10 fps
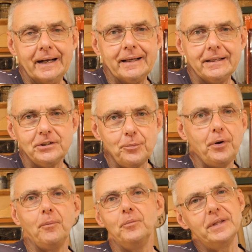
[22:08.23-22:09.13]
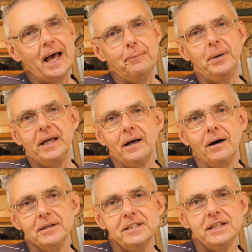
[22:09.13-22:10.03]
there's a problem with that pick
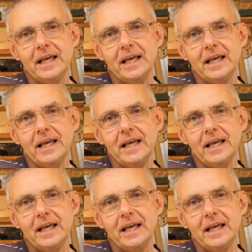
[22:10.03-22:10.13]
guard, isn't it?